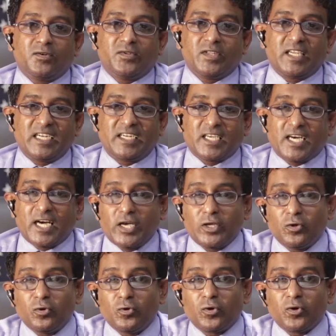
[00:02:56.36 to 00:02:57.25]
the
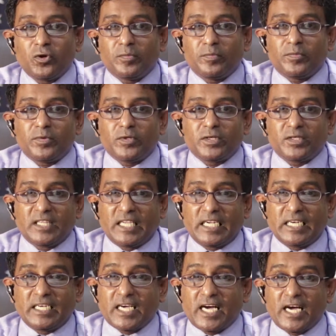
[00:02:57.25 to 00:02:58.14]
entire Europe,
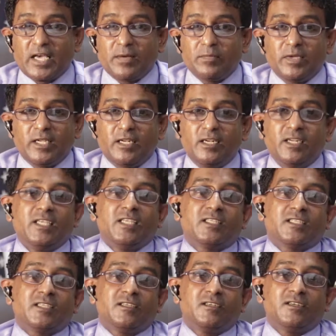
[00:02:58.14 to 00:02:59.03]
the entire Middle
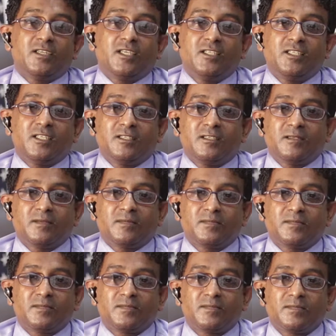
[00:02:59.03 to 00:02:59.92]
Eastern region.
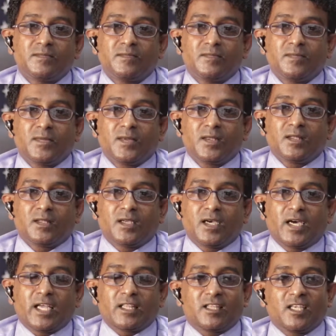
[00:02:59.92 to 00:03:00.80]

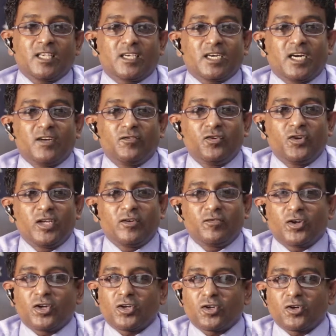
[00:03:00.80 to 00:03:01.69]
I think I would
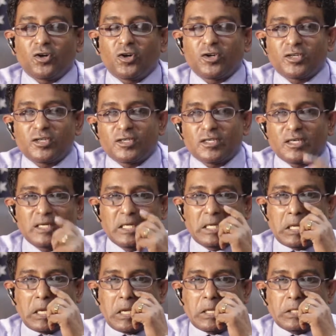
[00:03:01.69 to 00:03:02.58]
have not taught
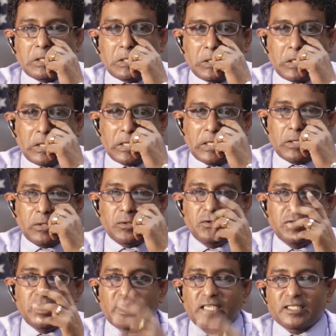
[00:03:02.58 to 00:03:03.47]

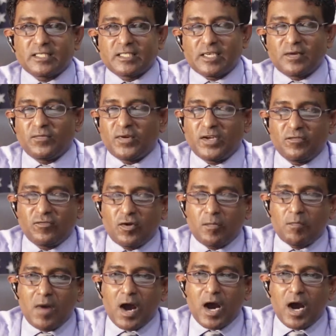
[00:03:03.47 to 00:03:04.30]
only someone from